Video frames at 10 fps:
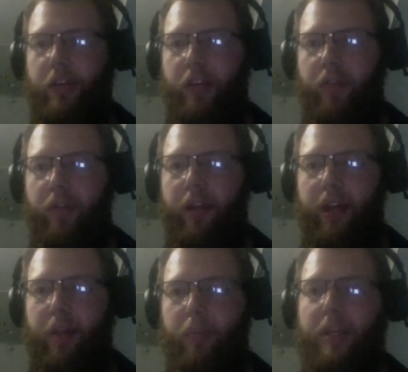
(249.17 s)
stuff like
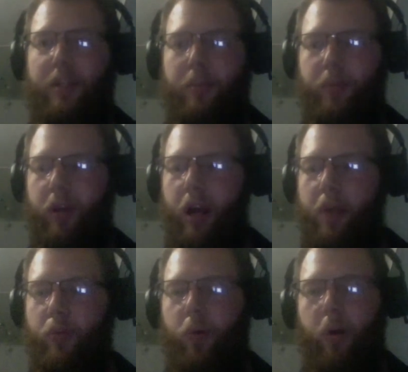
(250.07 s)
that, please
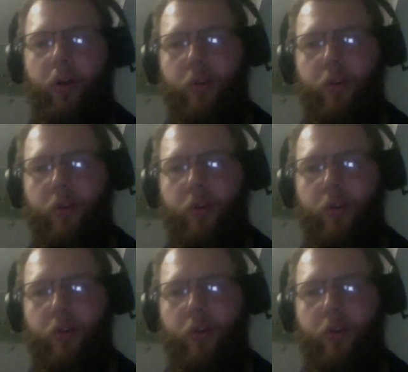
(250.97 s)
subscribe to our